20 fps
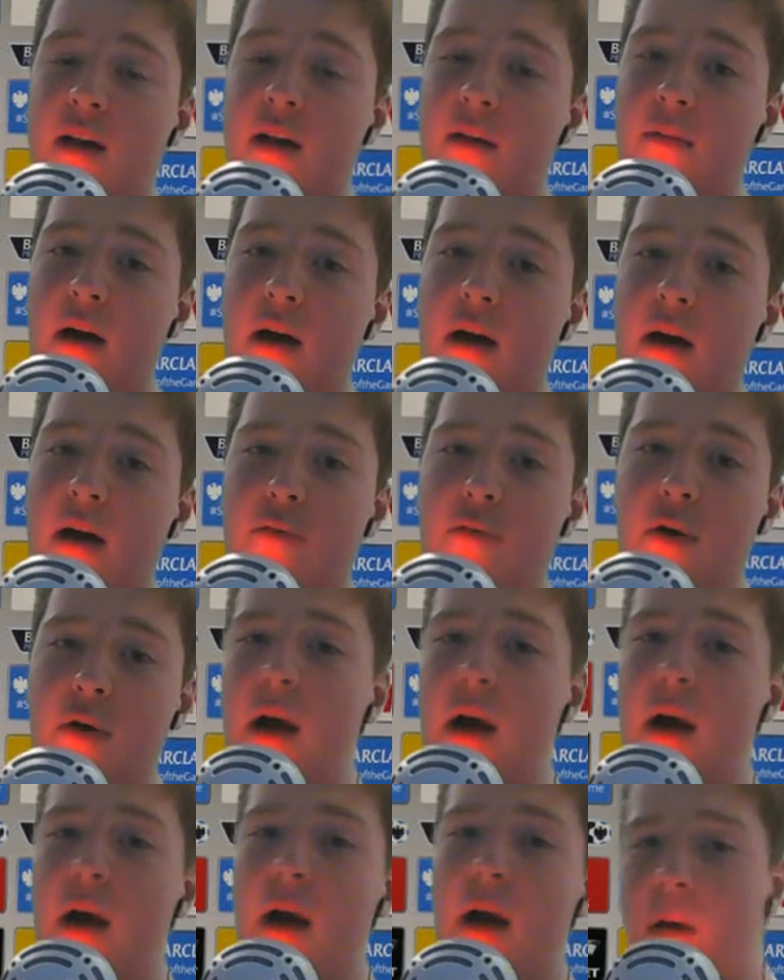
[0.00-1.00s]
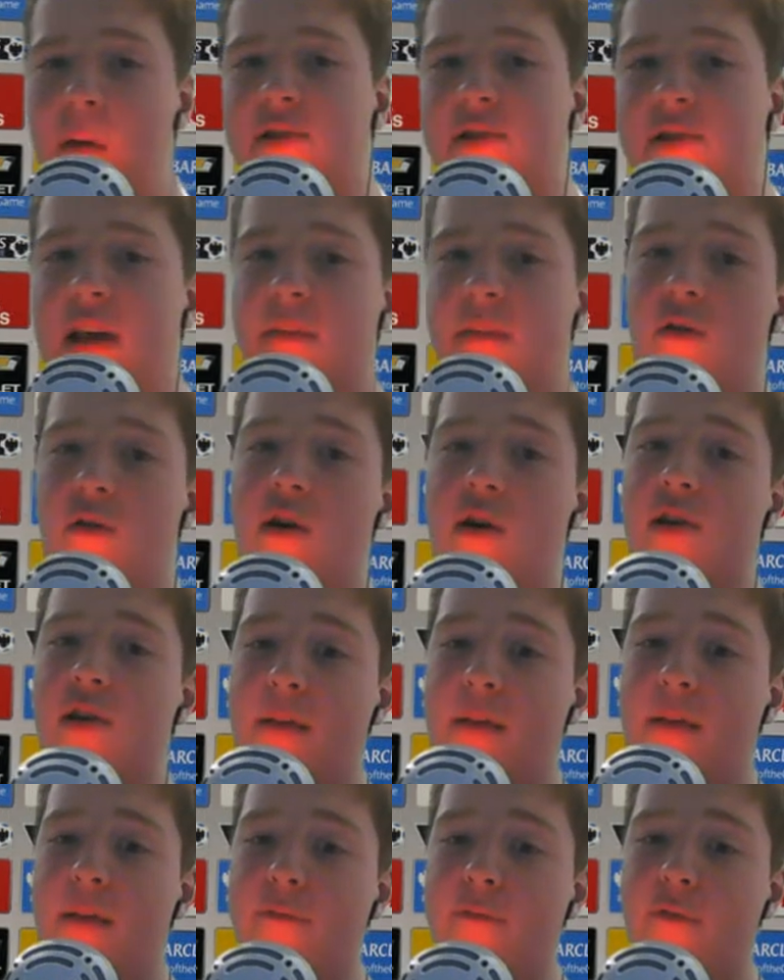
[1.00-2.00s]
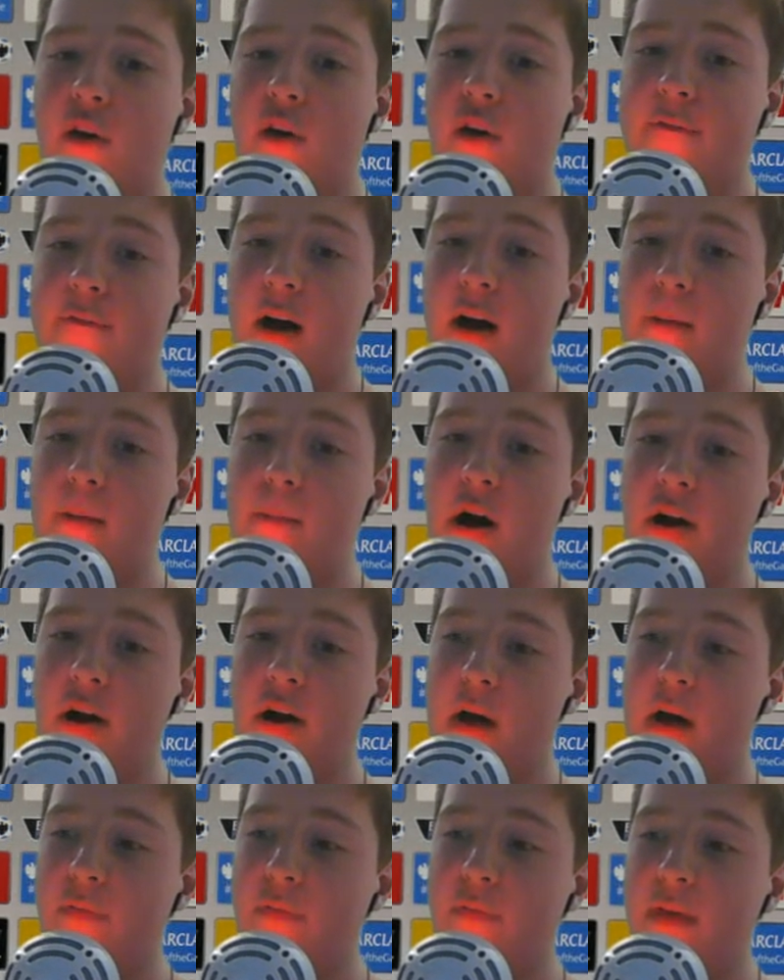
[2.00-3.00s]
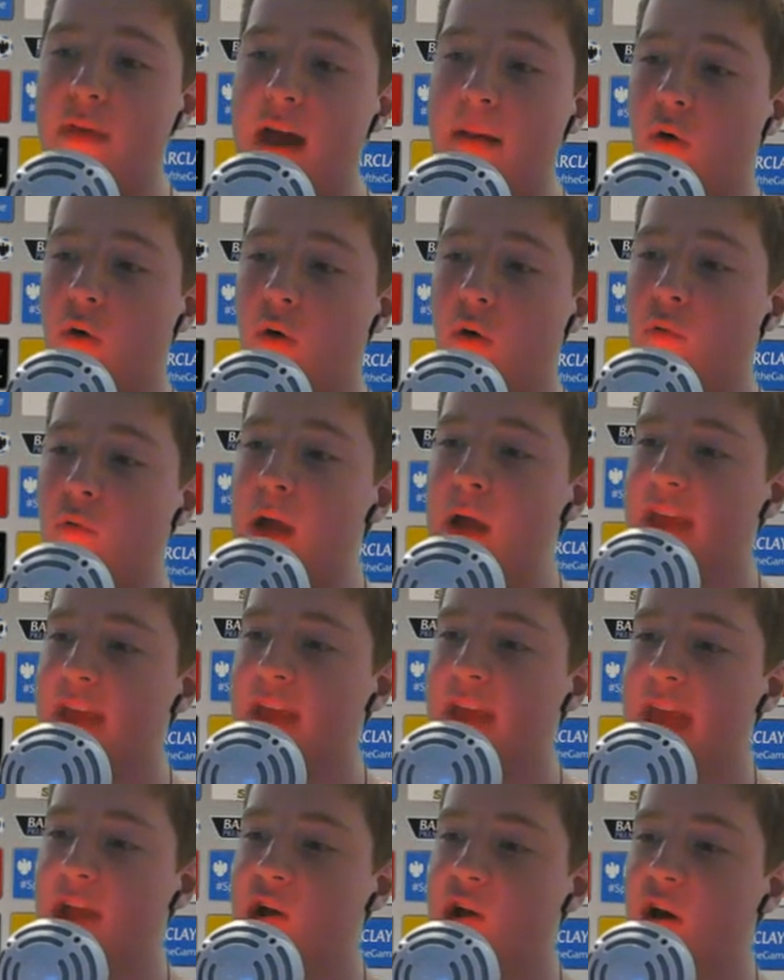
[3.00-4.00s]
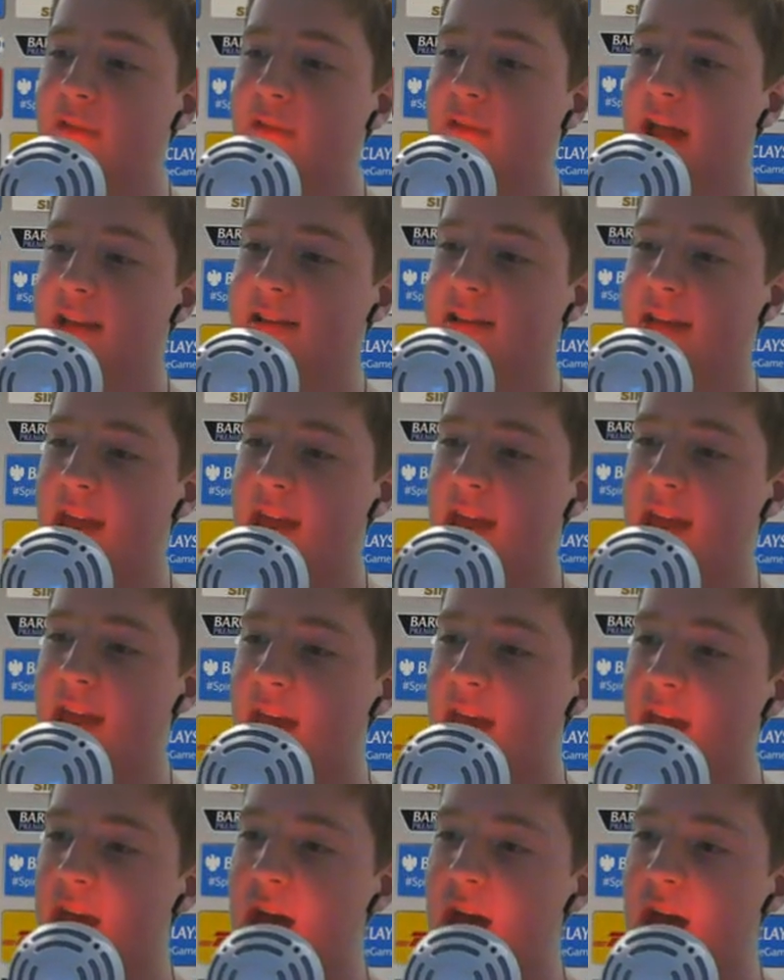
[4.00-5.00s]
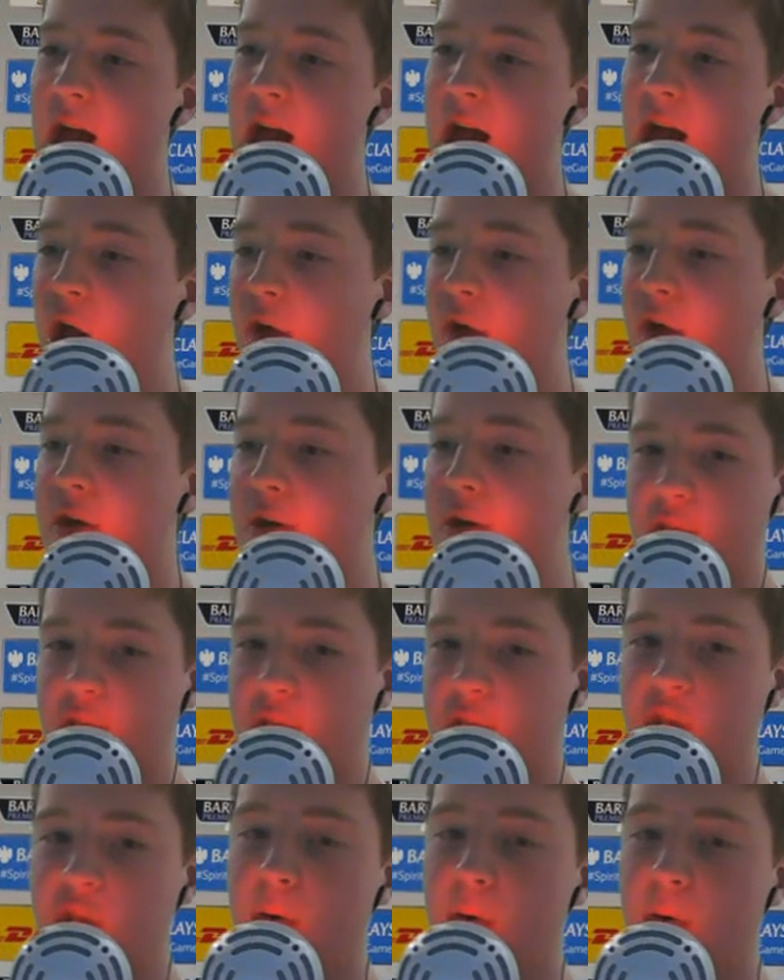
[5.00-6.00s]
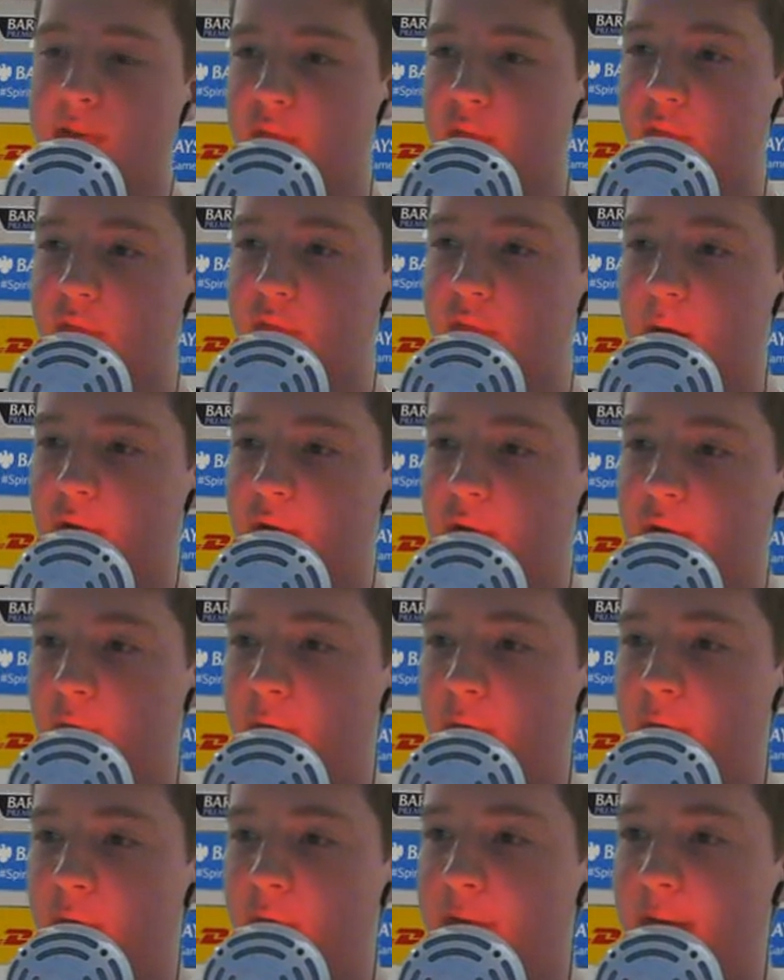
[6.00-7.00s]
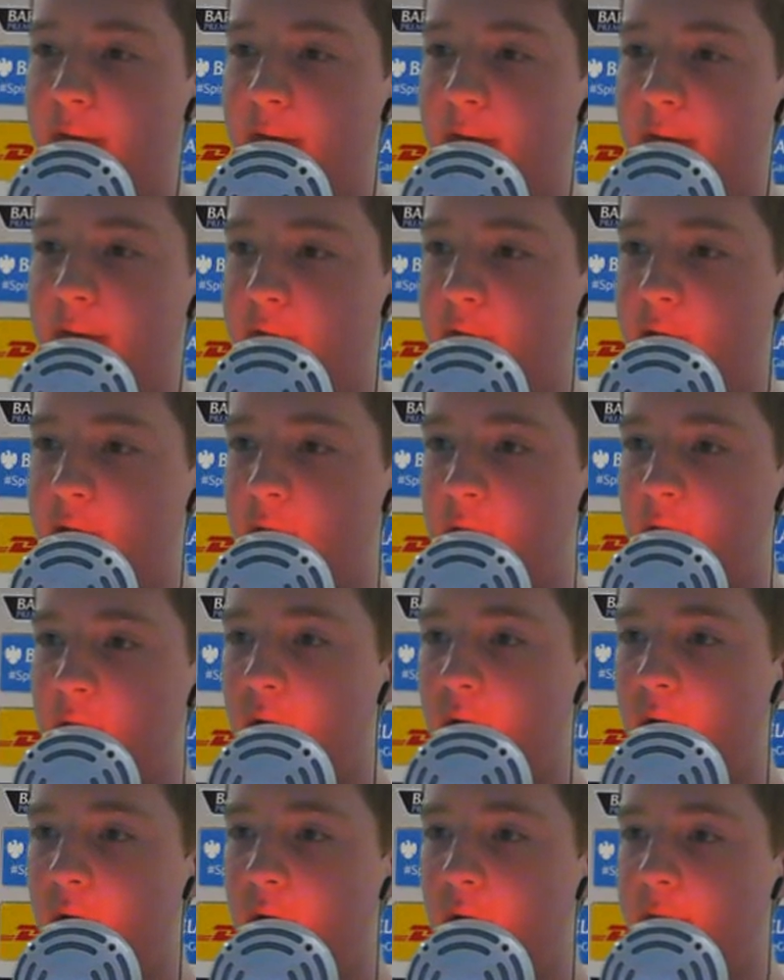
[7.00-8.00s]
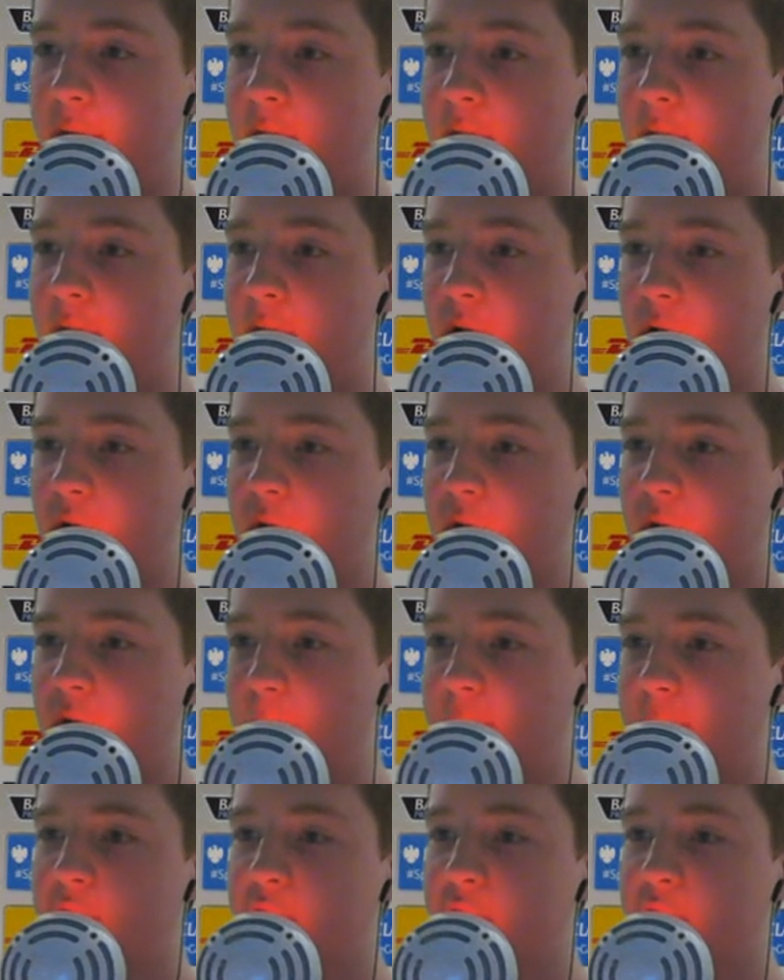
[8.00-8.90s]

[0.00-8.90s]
probably 7:45 mark, around there, or around kickoff, let's say. A lot of you guys commenting as well, so I'll read out a few of your comments.